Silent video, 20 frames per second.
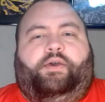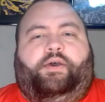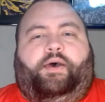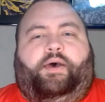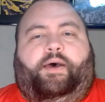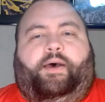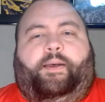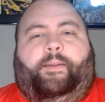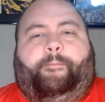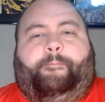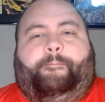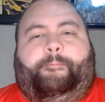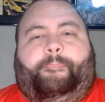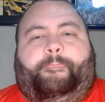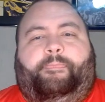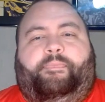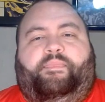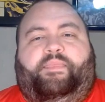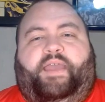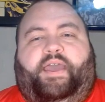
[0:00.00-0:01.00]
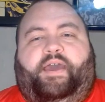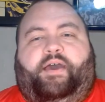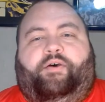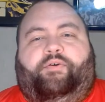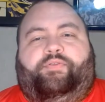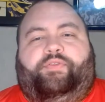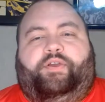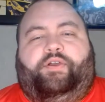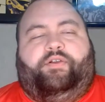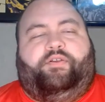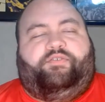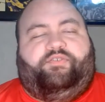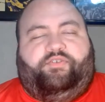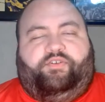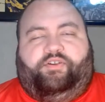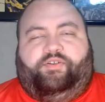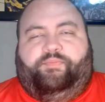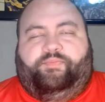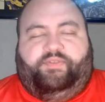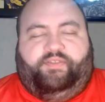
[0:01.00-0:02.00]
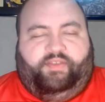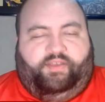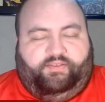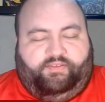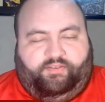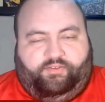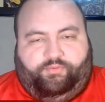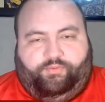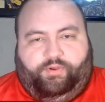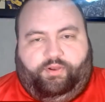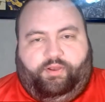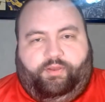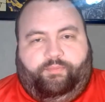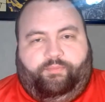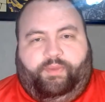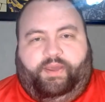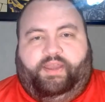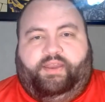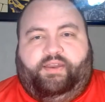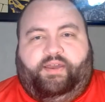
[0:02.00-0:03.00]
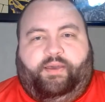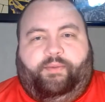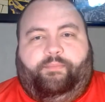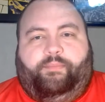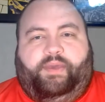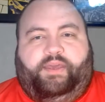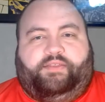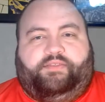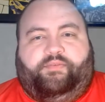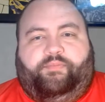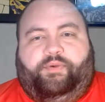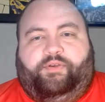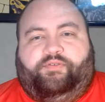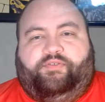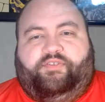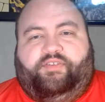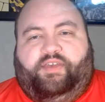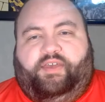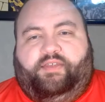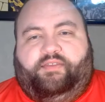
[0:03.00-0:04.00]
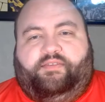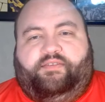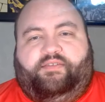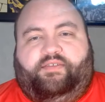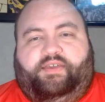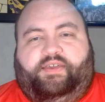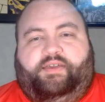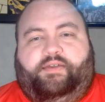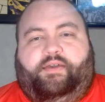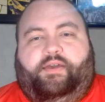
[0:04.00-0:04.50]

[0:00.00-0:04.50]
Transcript: Um, now, there are circumstances where it might not make the most sense.